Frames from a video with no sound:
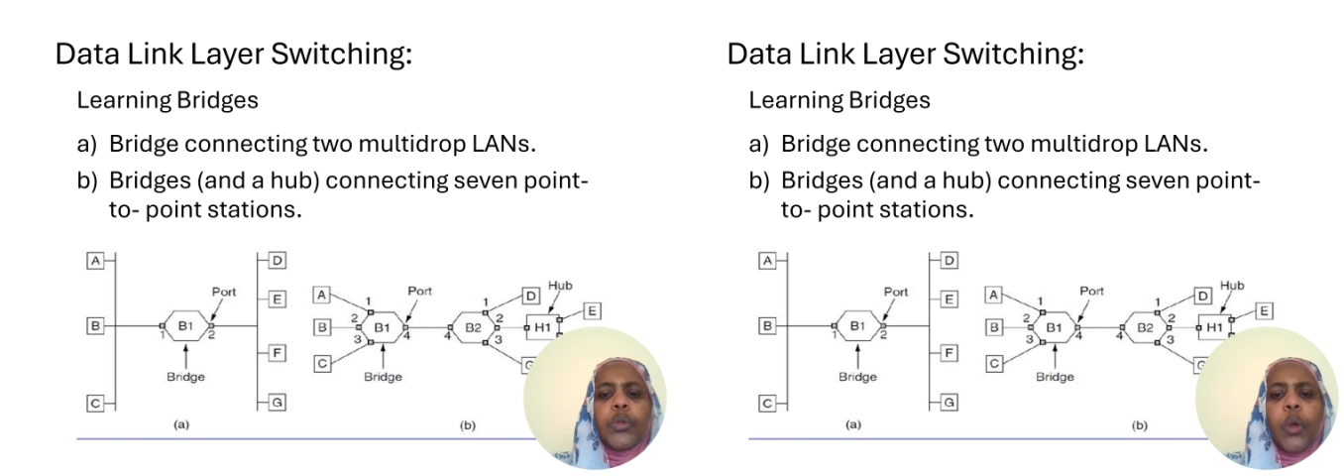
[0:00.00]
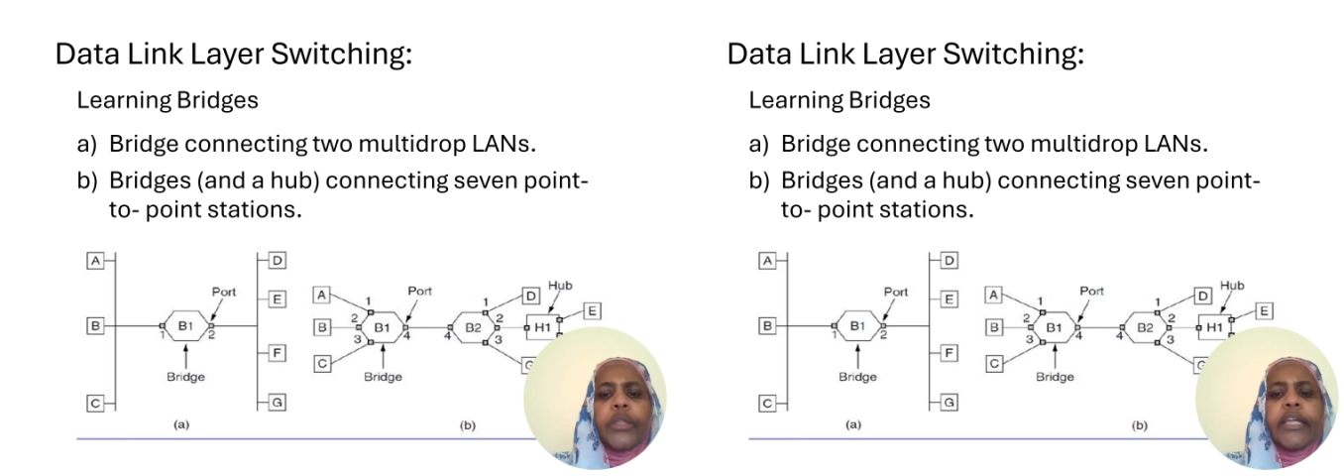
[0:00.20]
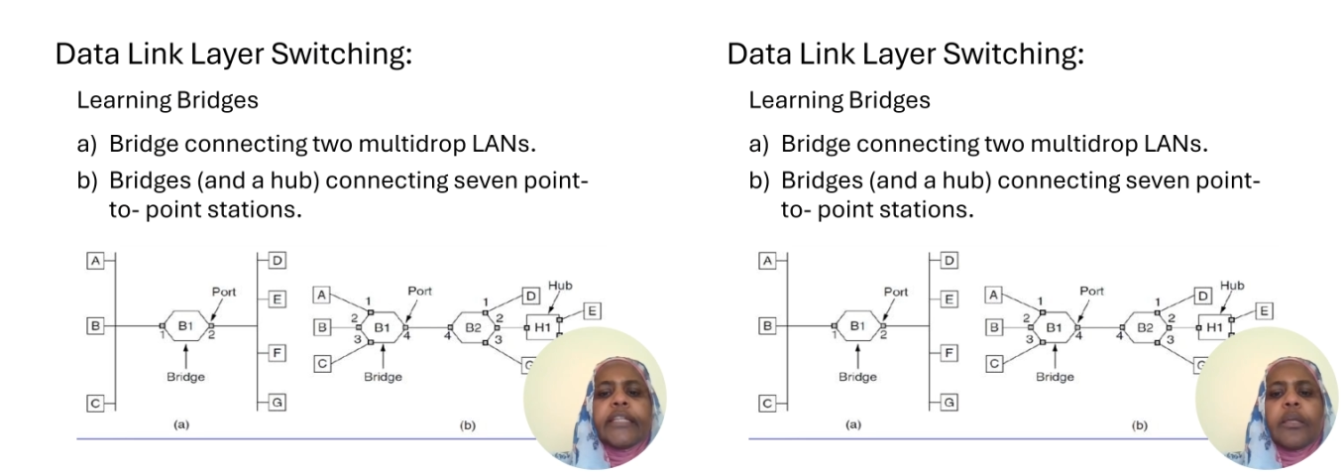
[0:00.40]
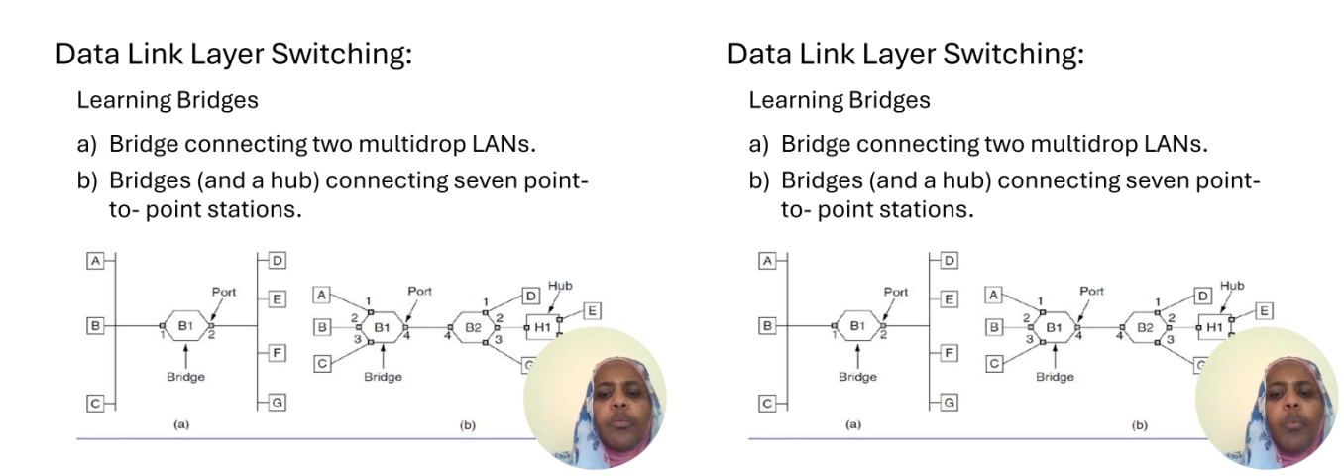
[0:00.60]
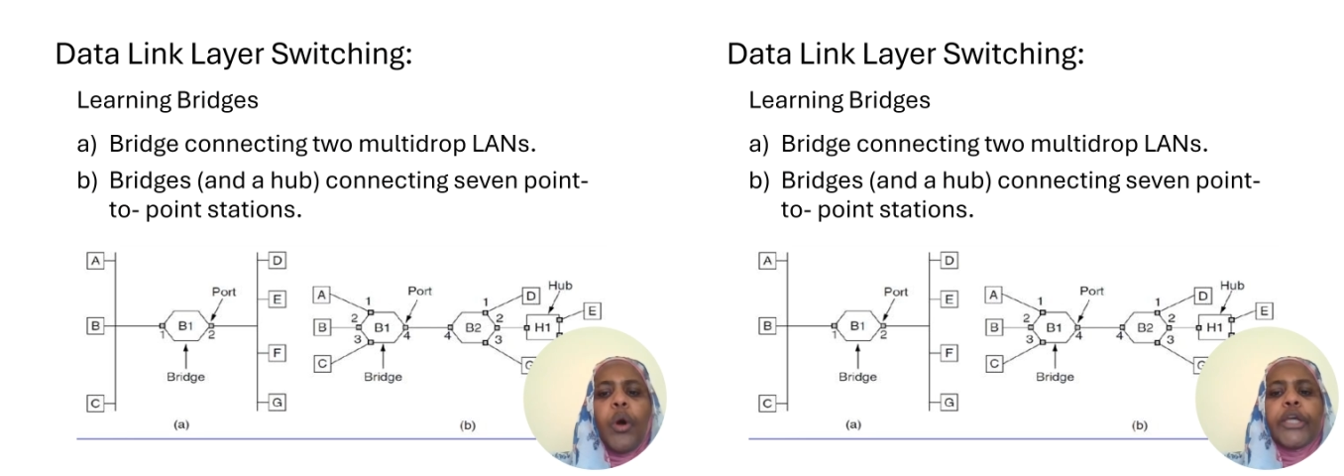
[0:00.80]
connecting
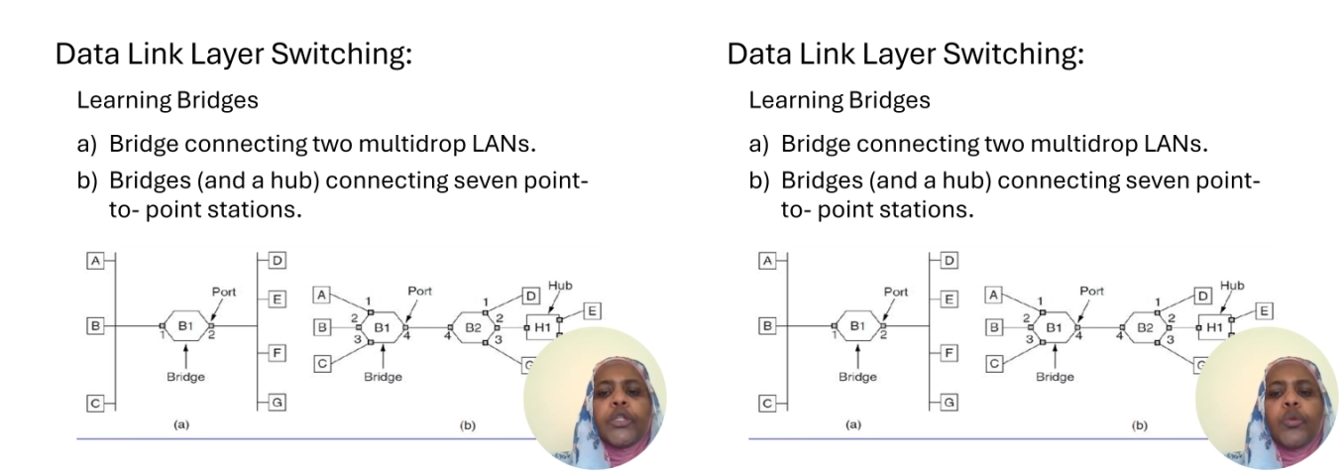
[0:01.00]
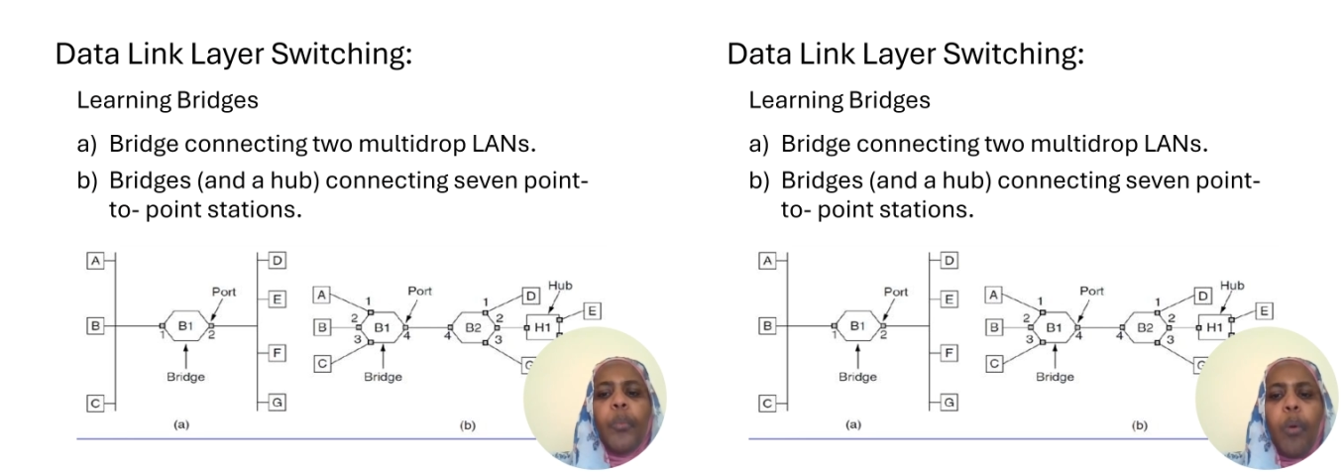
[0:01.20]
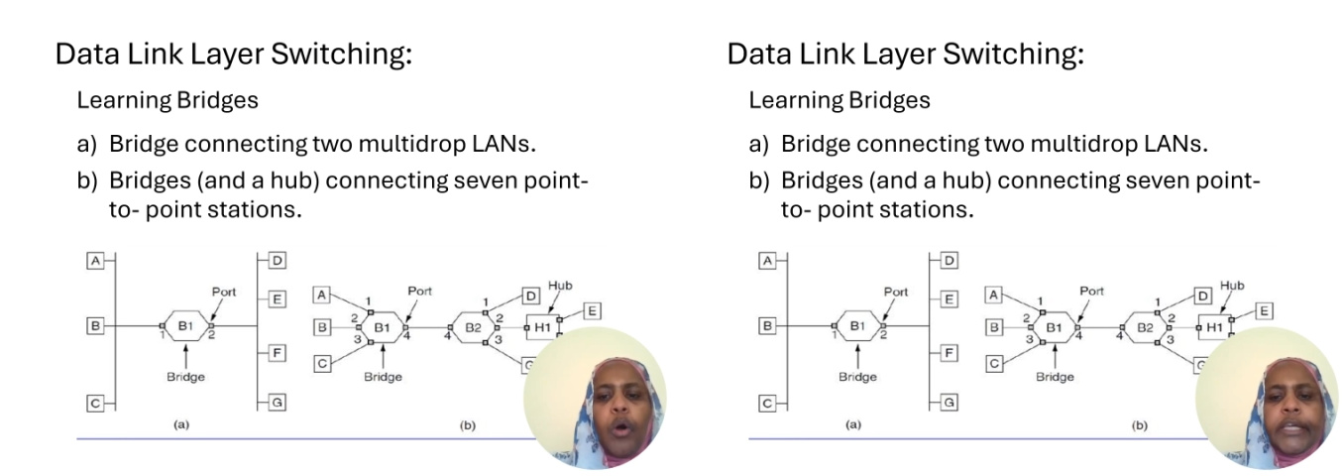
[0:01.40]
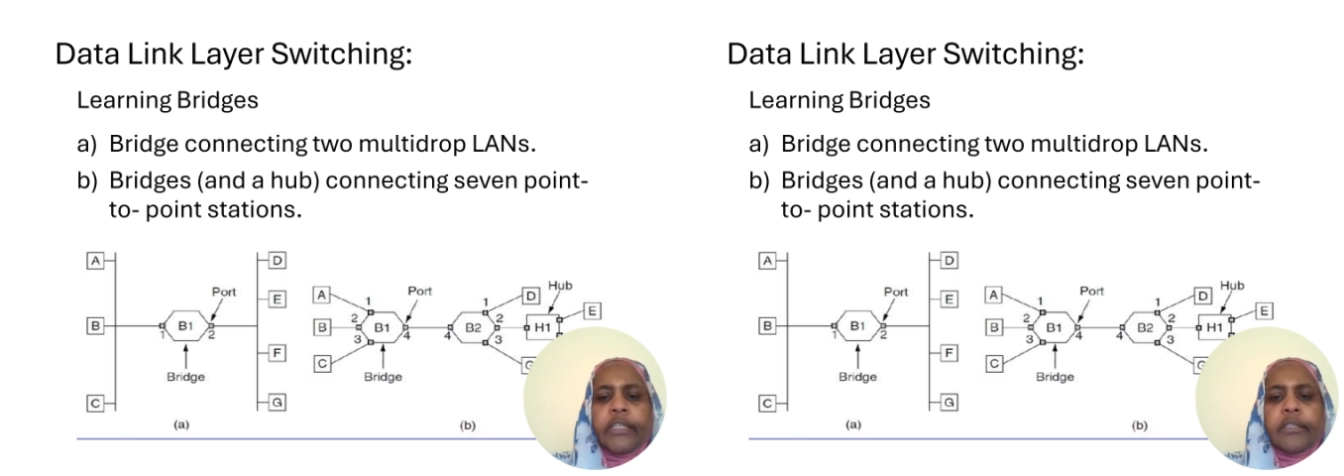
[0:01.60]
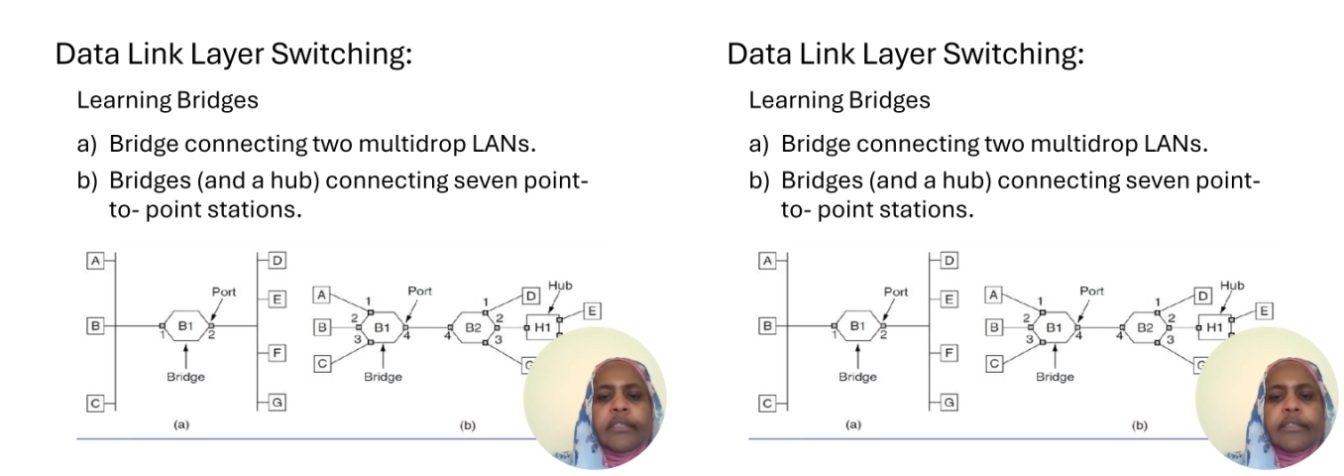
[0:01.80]
point to
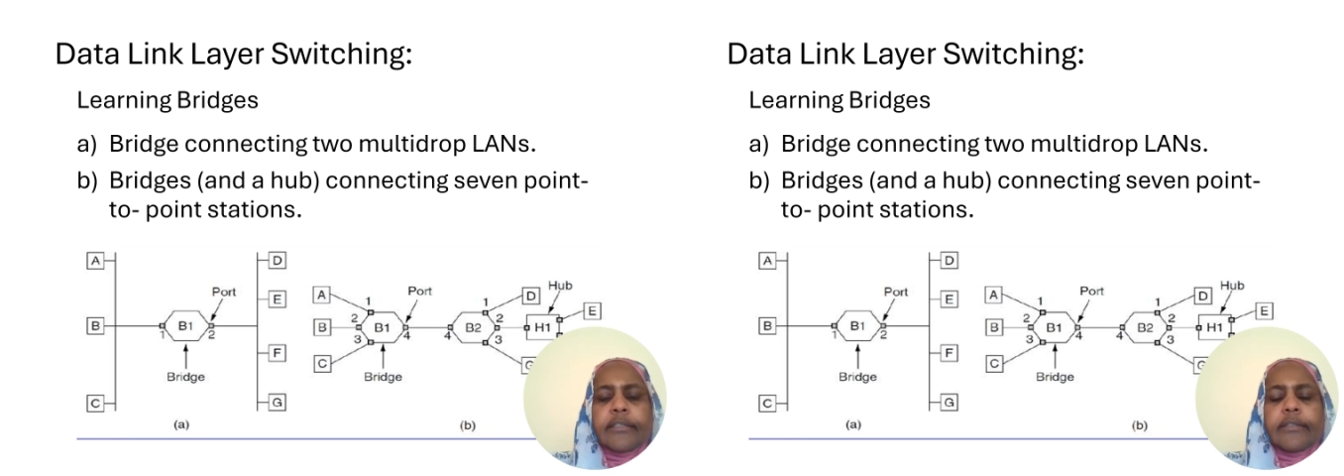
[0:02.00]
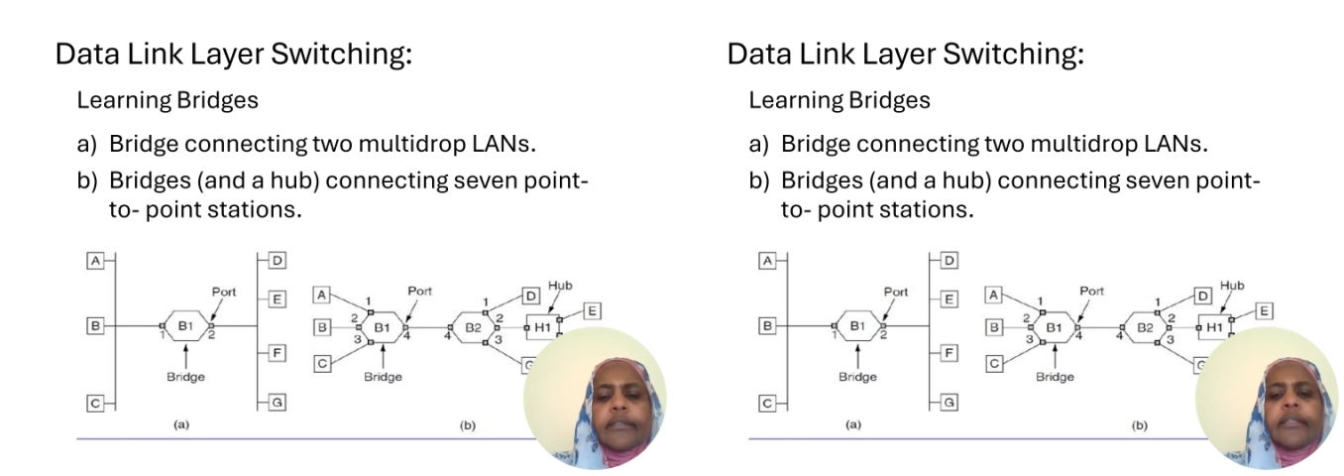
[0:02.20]
point,